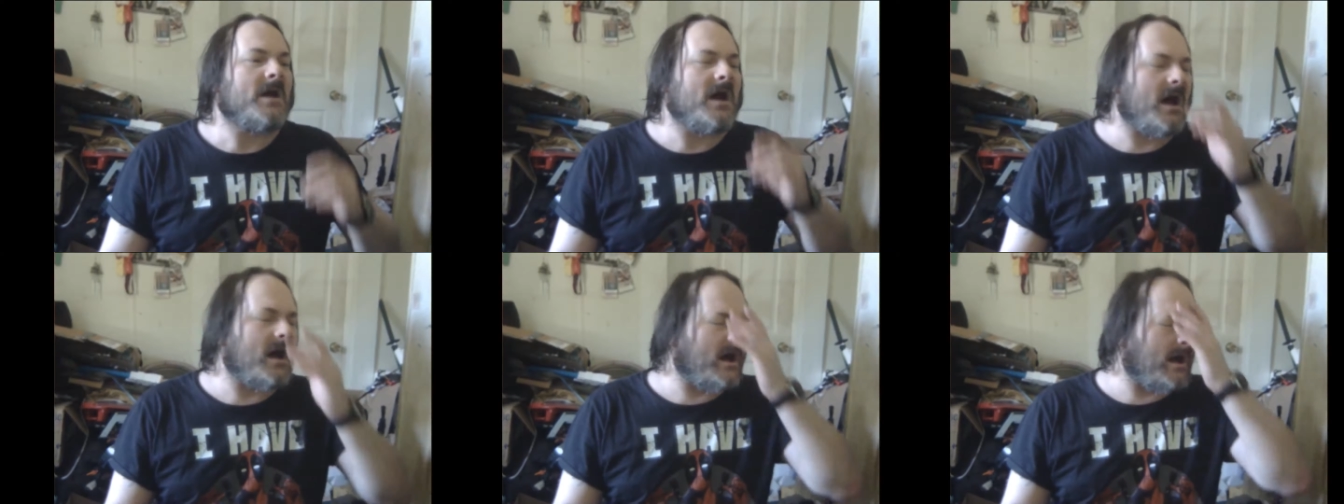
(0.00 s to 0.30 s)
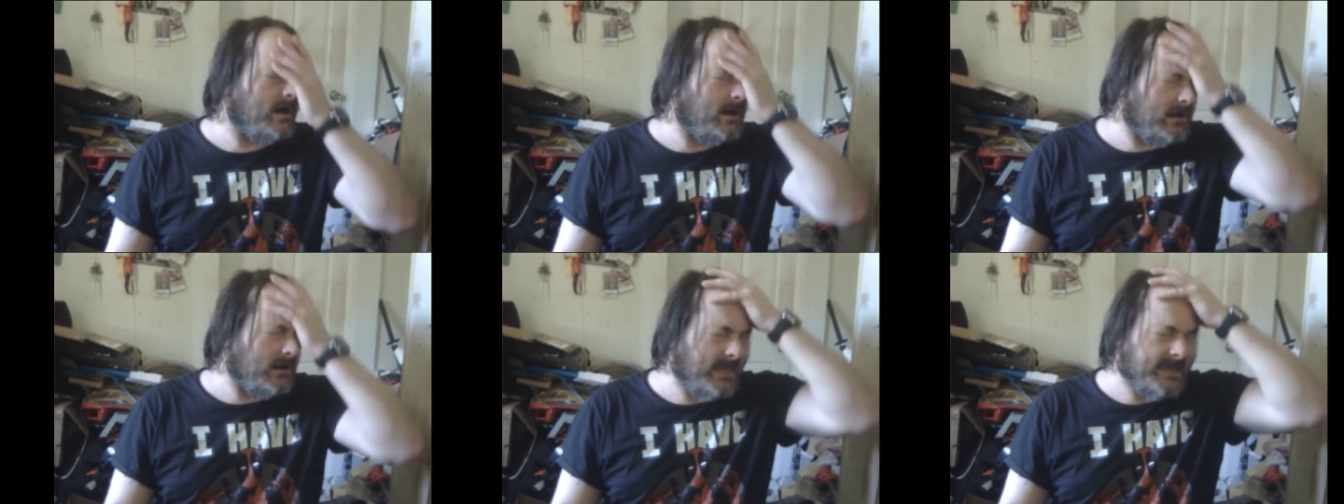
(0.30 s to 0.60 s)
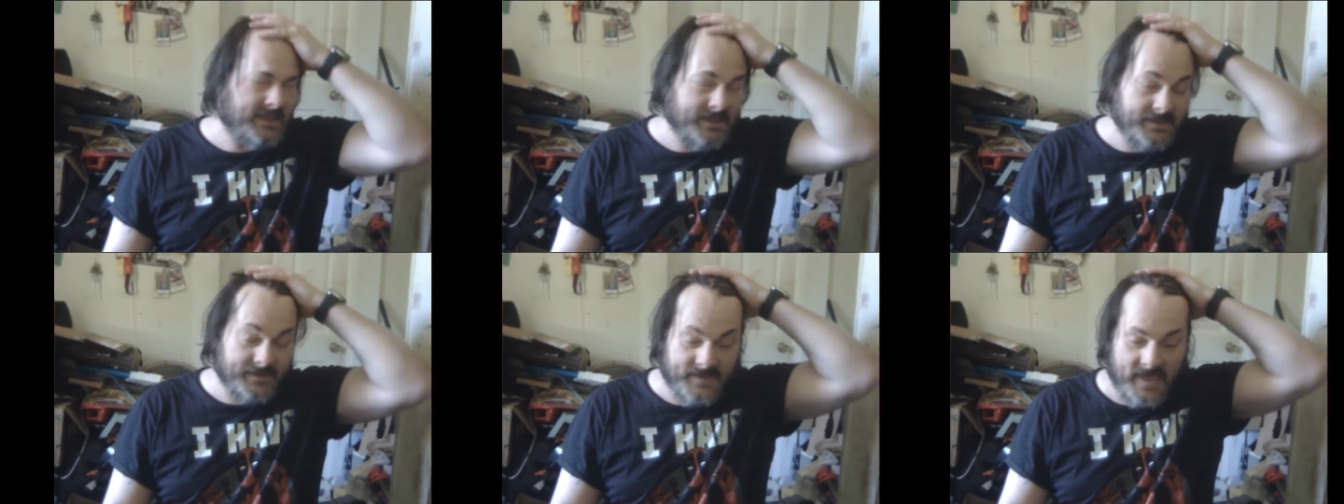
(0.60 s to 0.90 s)

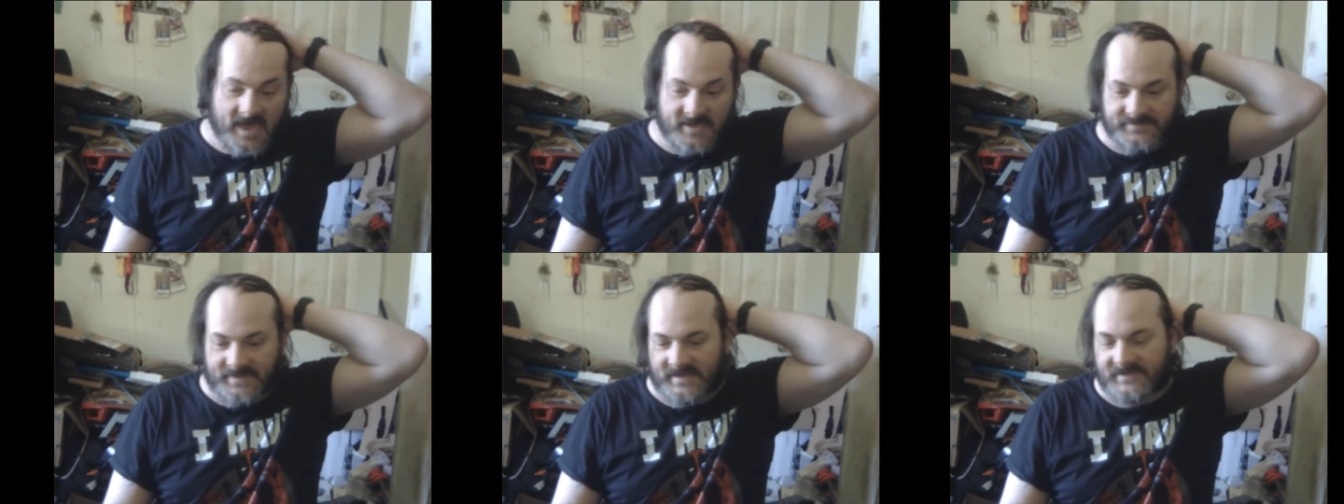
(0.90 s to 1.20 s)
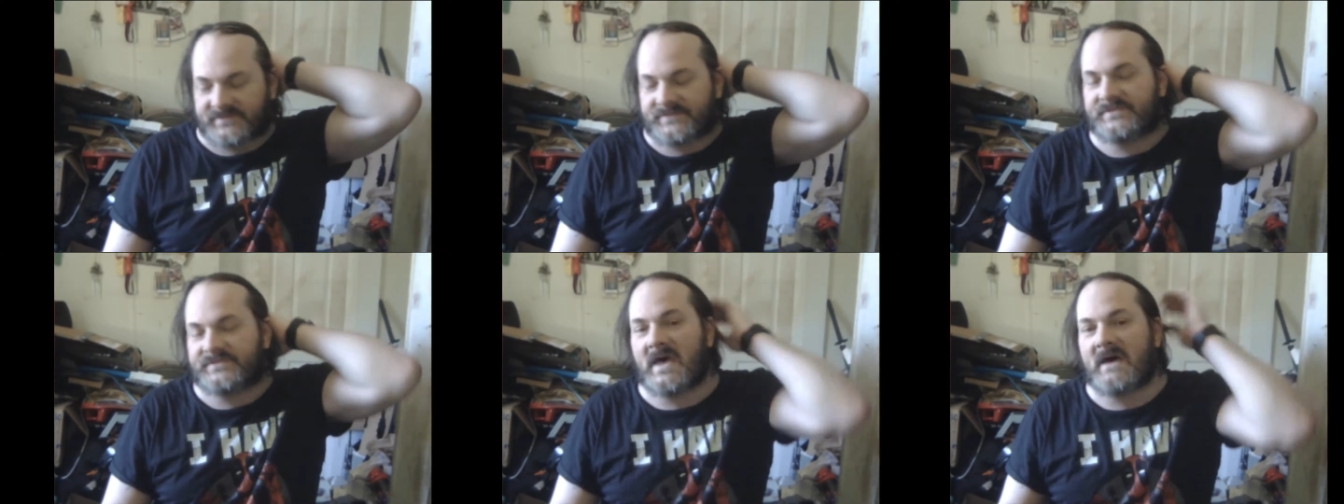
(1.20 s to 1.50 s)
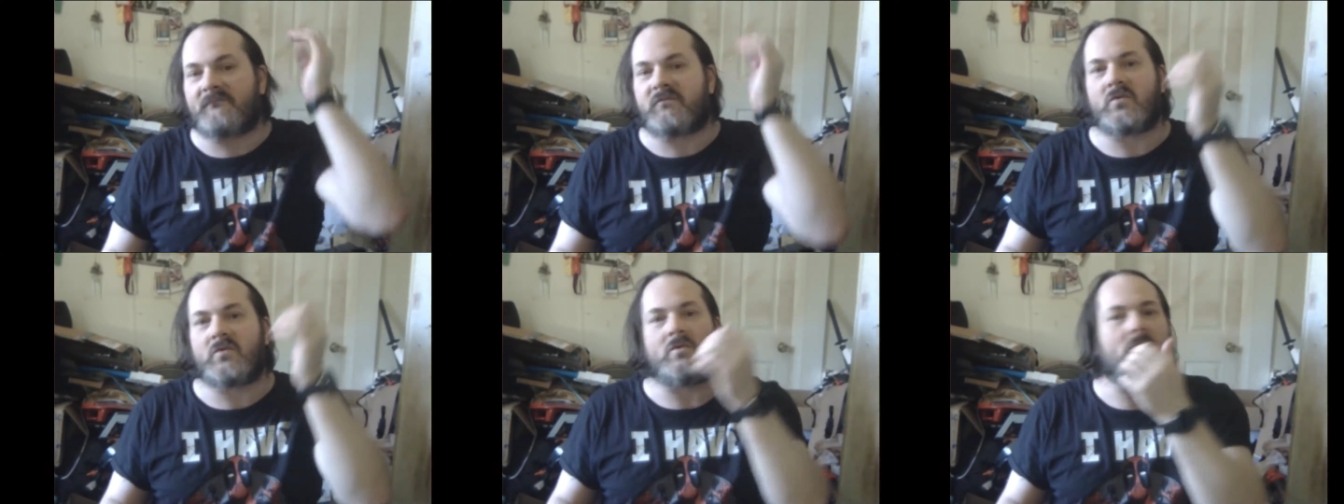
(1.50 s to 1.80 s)
like he has like
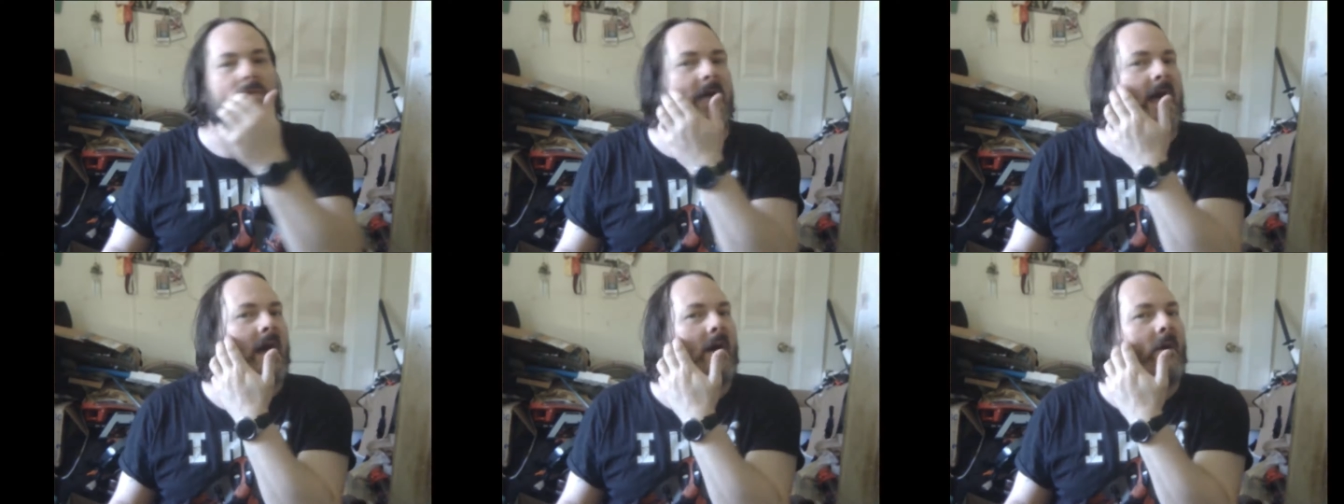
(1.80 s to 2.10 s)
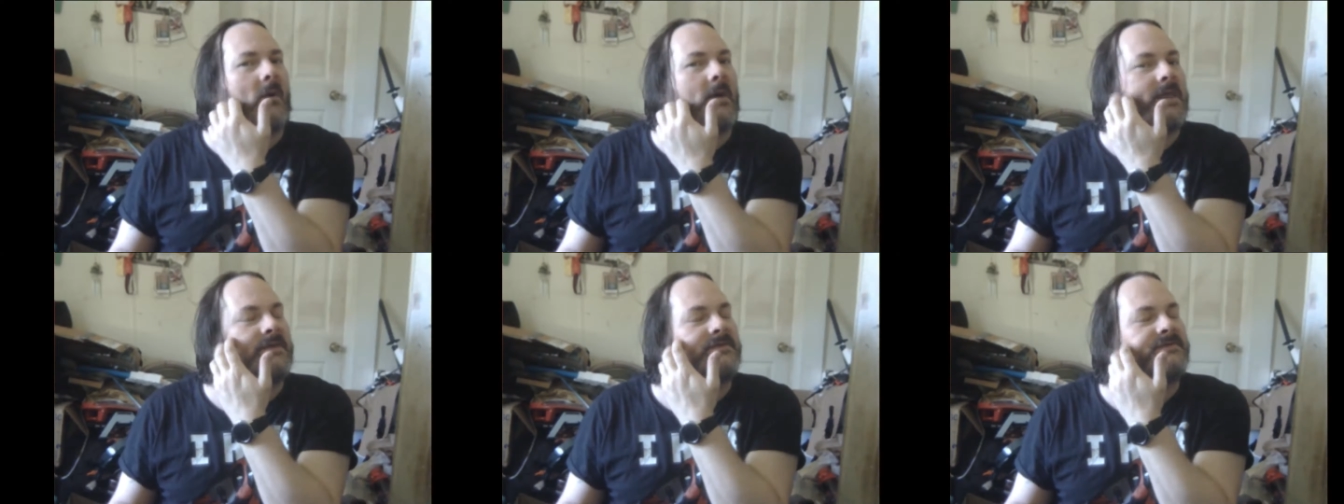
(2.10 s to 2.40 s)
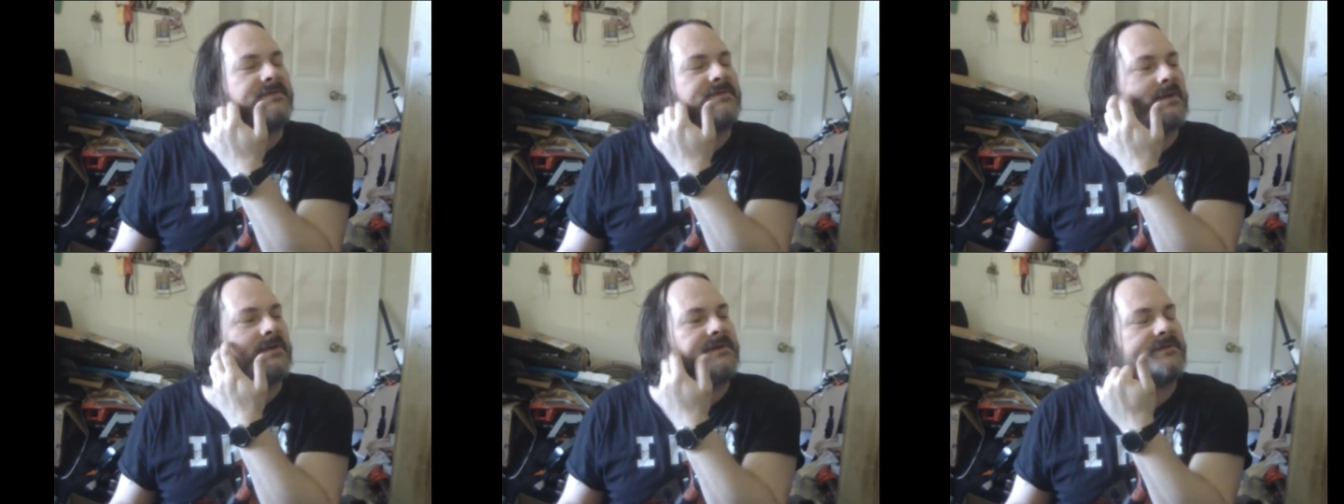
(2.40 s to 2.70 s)
several that he
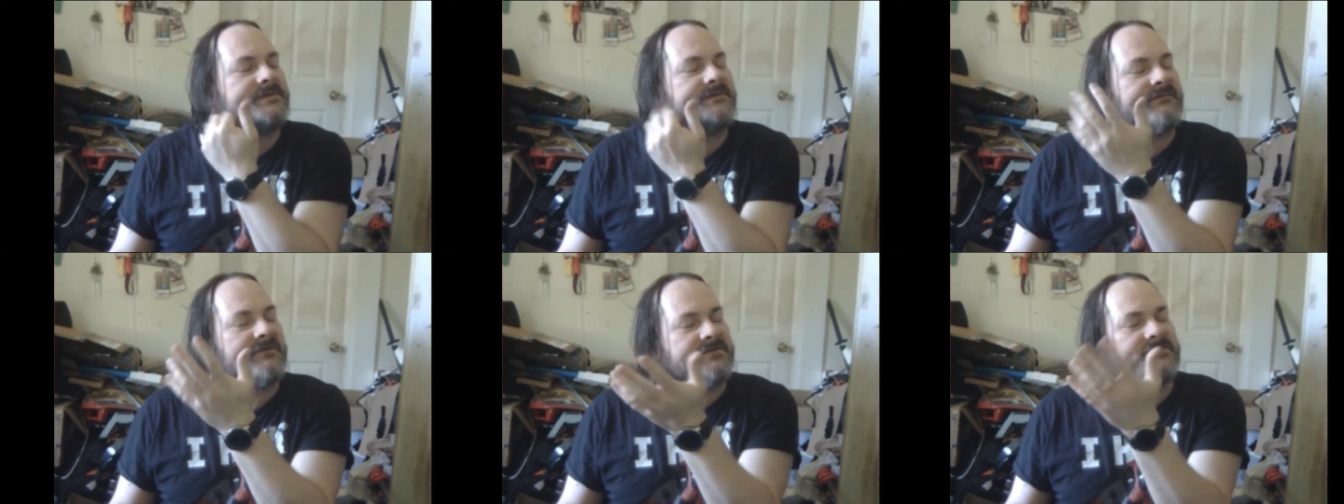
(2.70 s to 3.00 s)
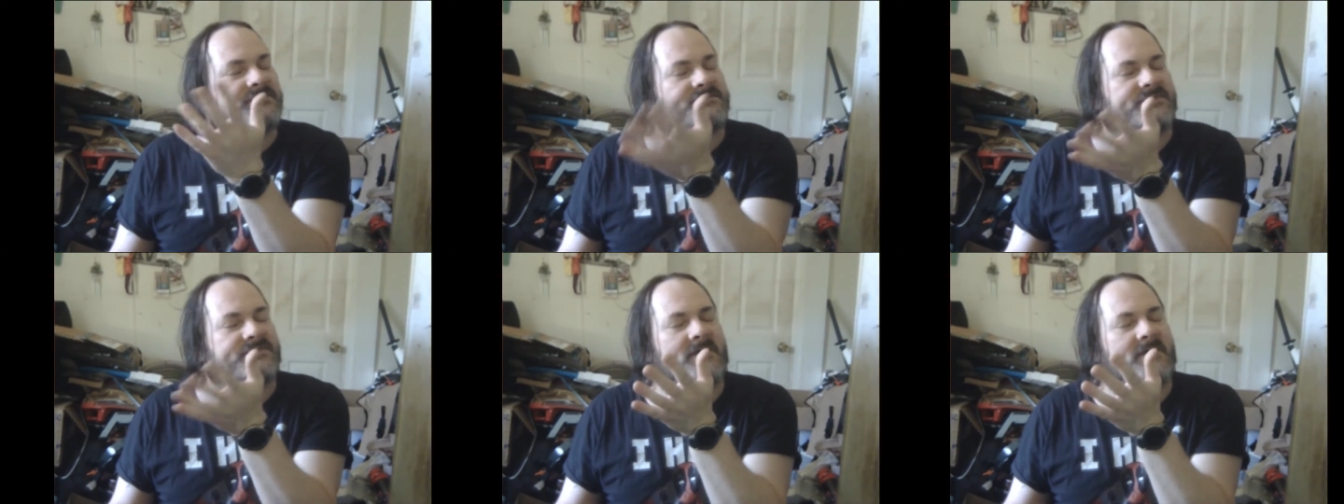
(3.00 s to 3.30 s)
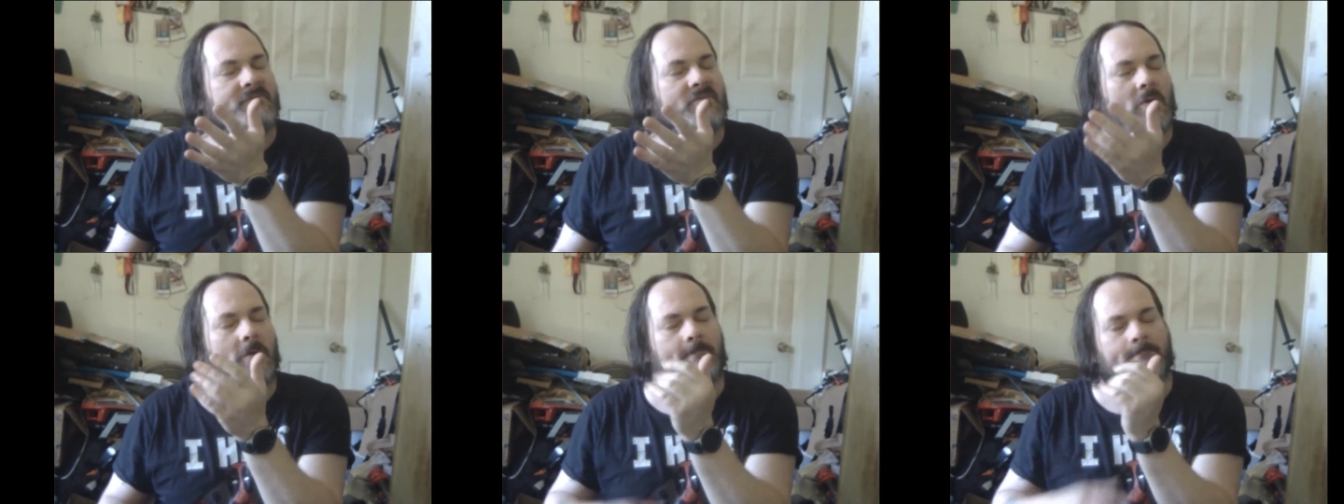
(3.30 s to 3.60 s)
features
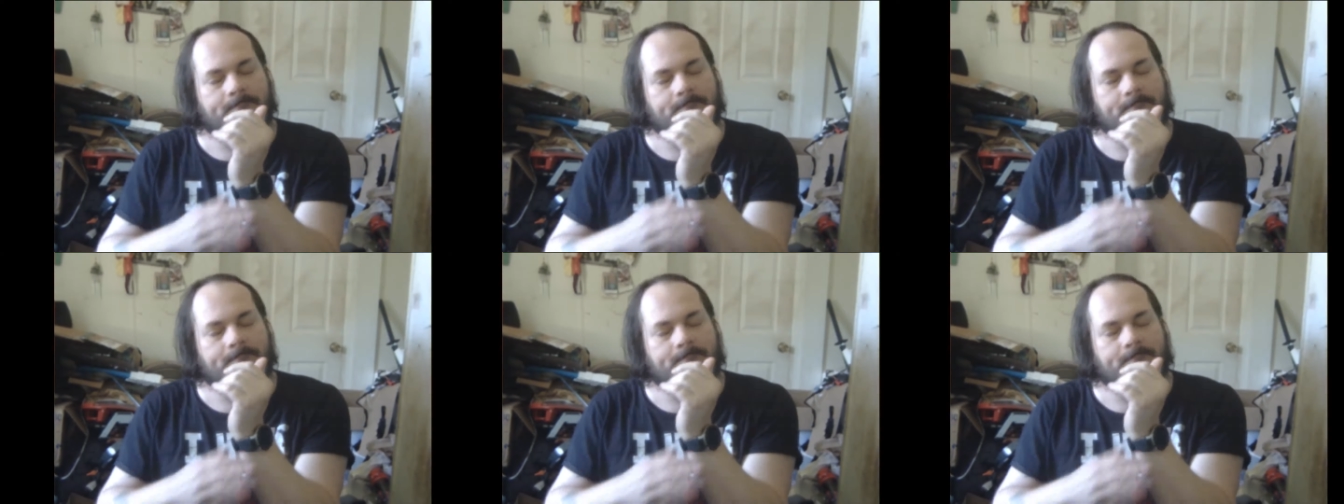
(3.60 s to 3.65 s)
several